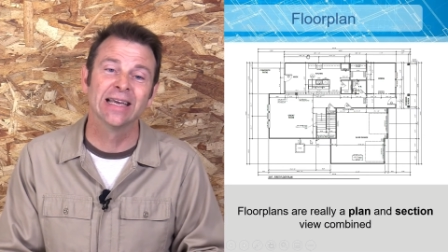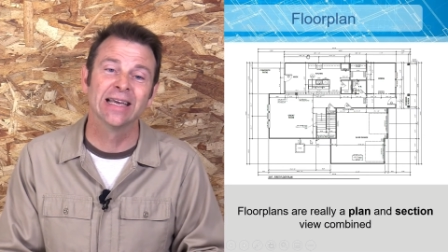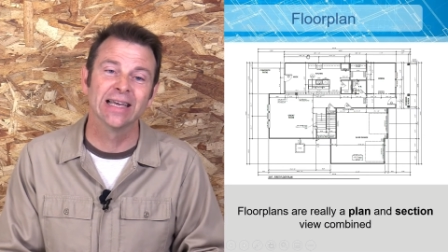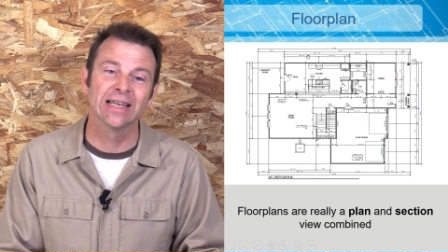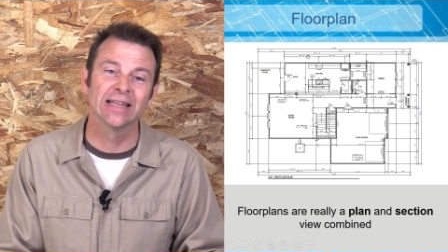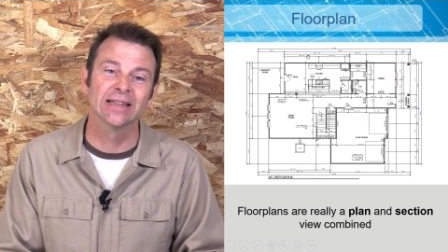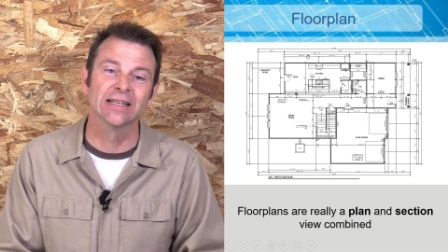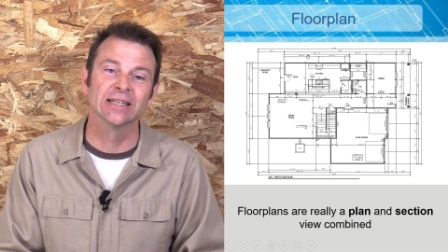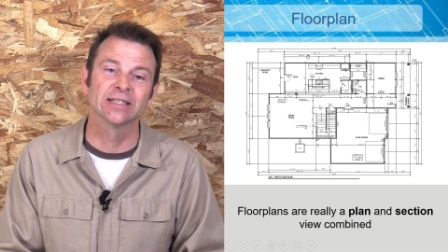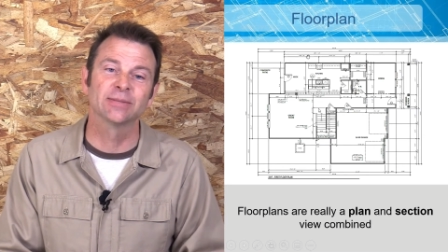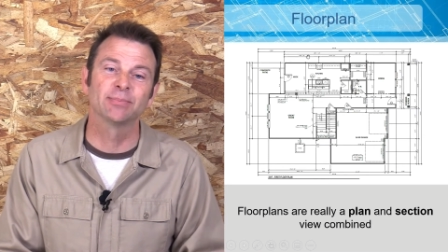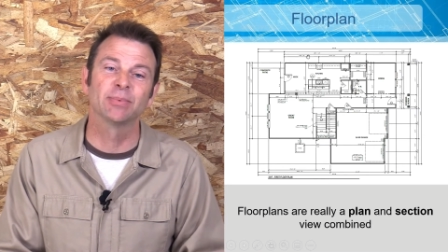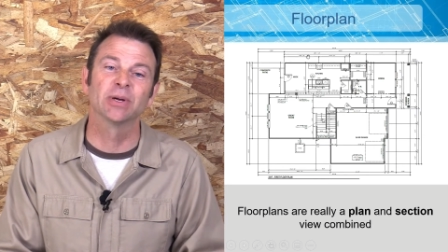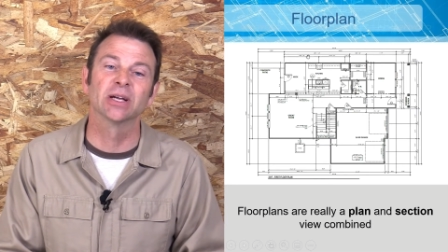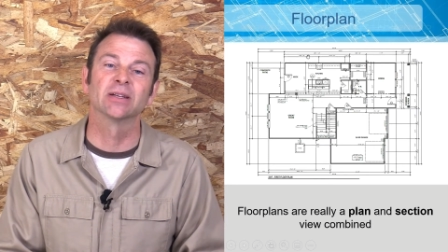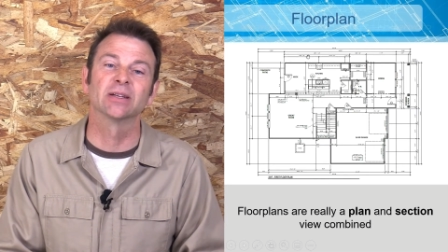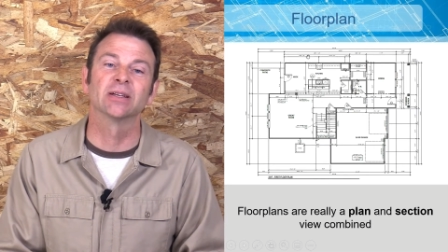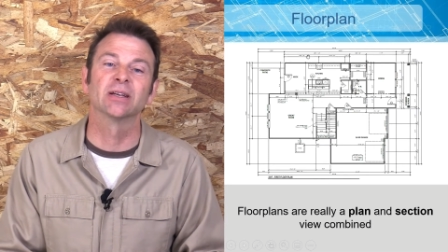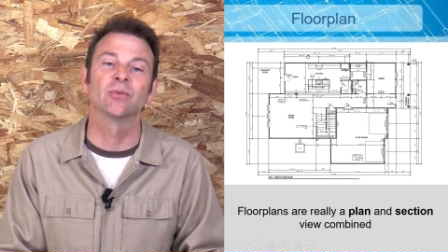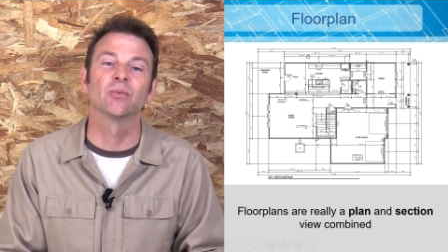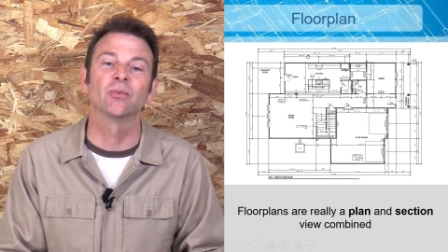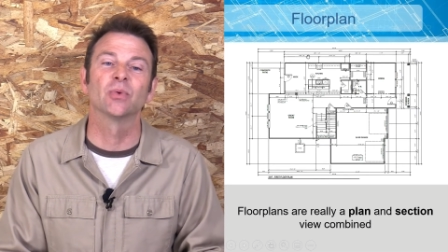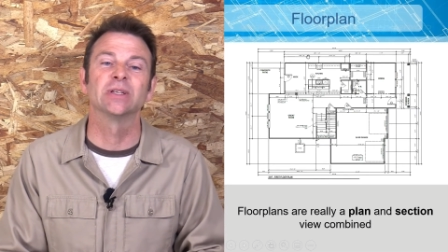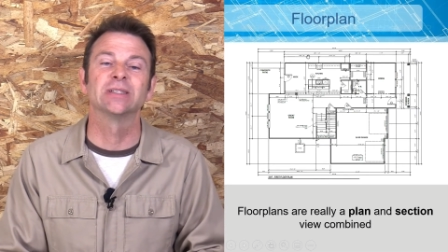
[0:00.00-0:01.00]
in this
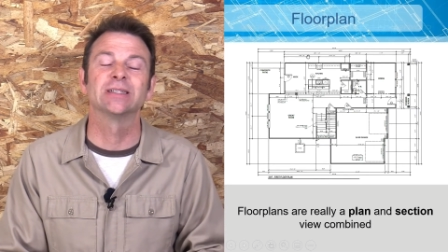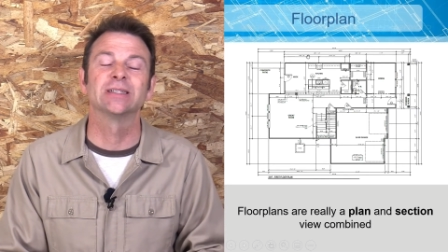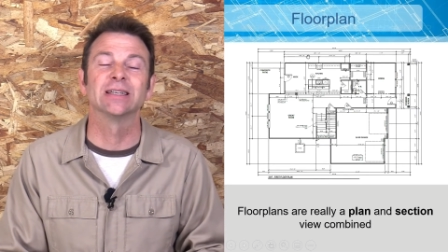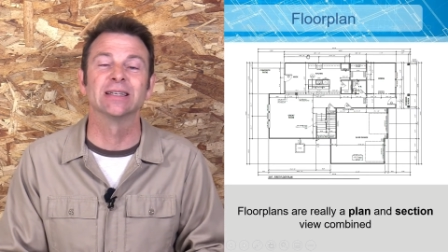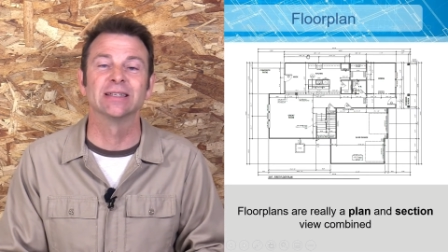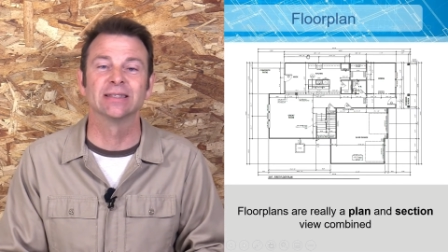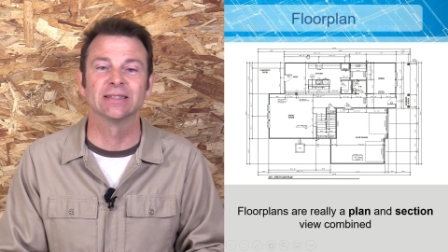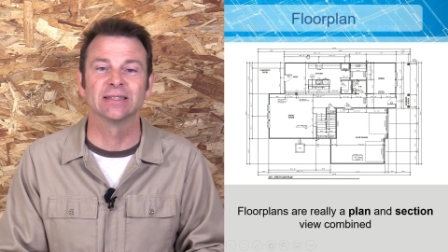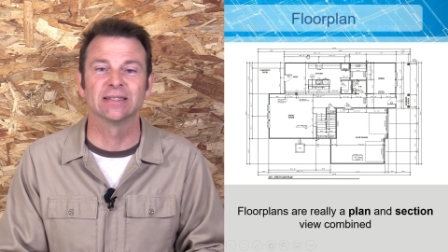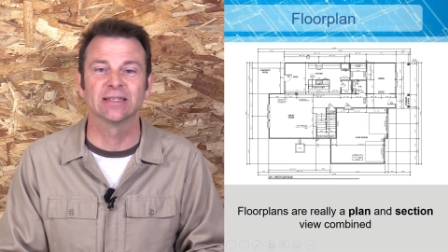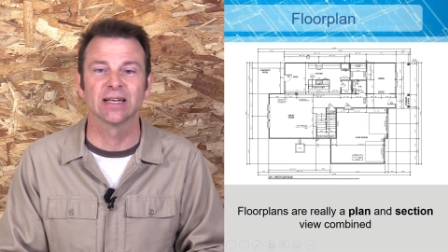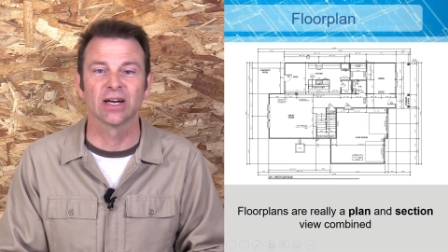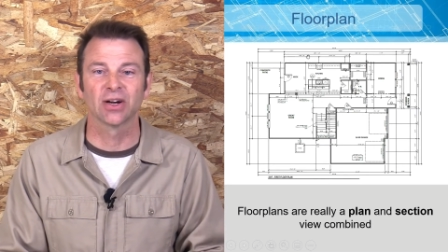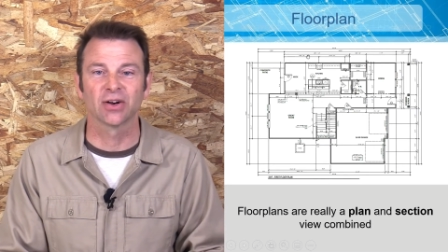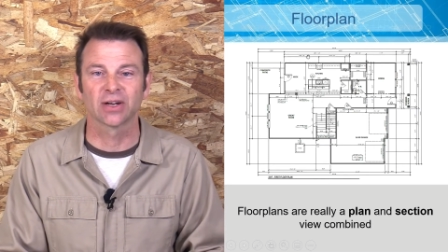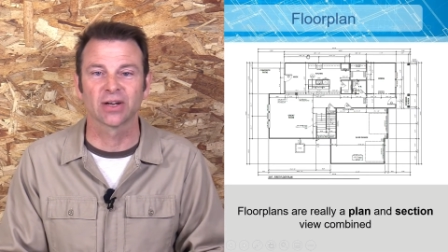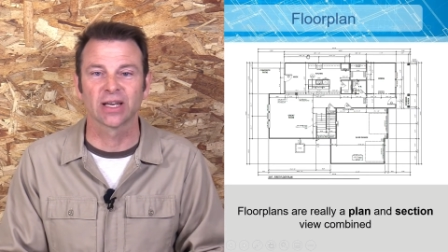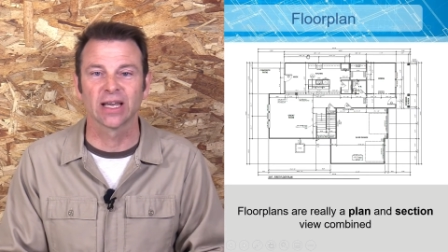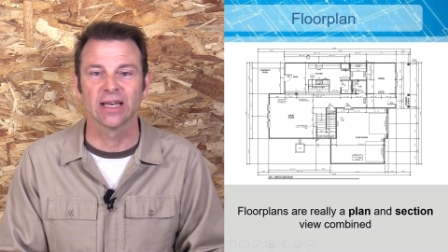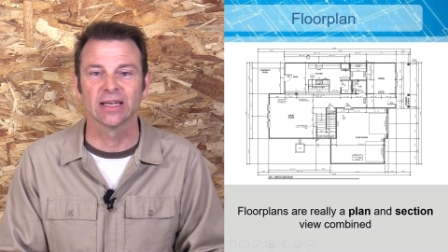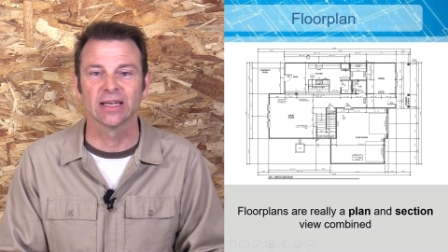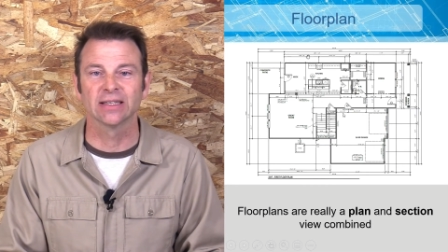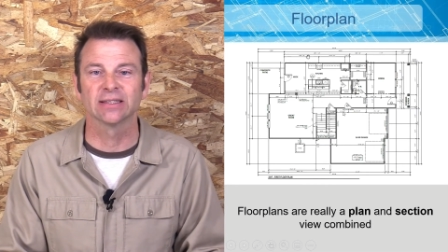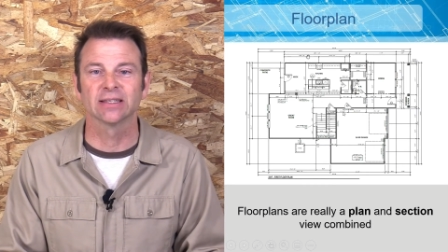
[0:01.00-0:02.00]
building. We see
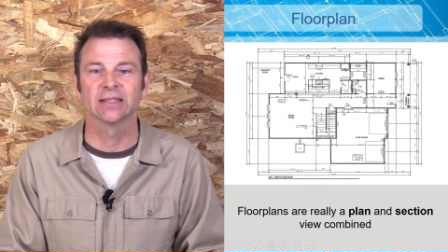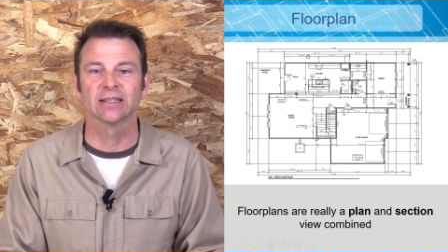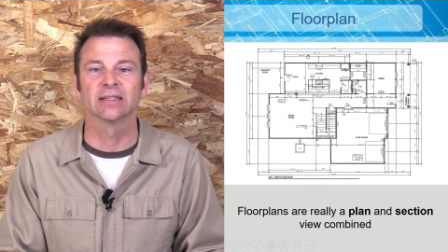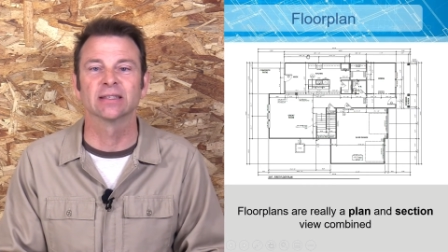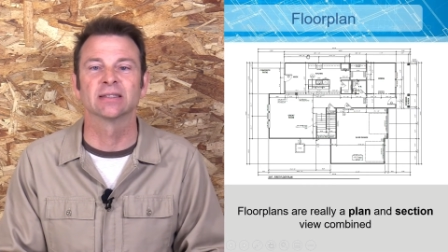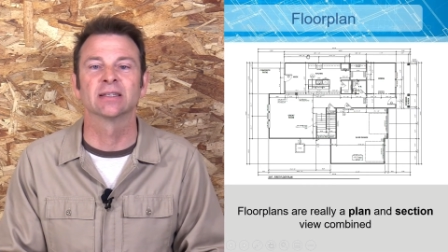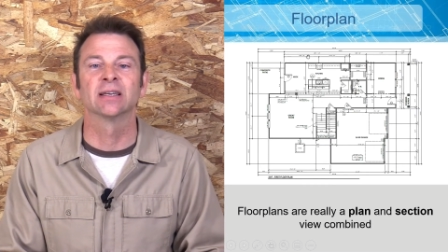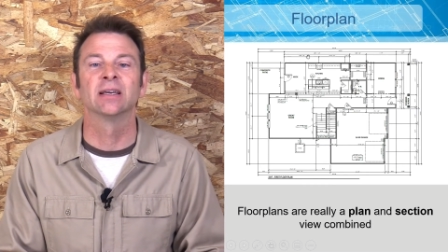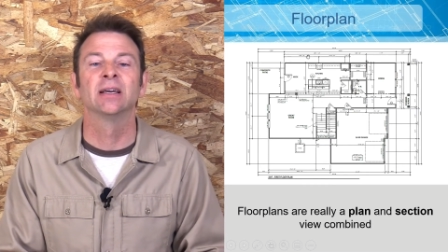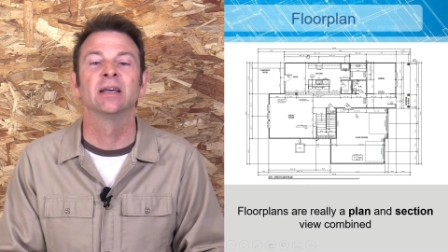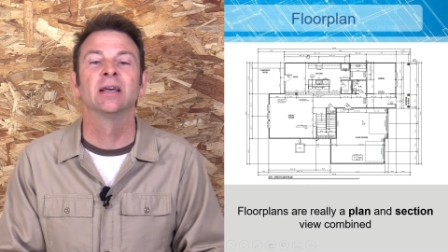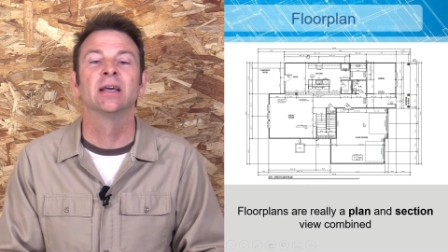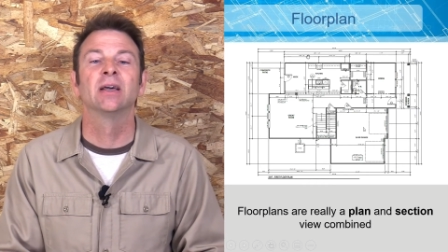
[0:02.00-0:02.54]
staircases.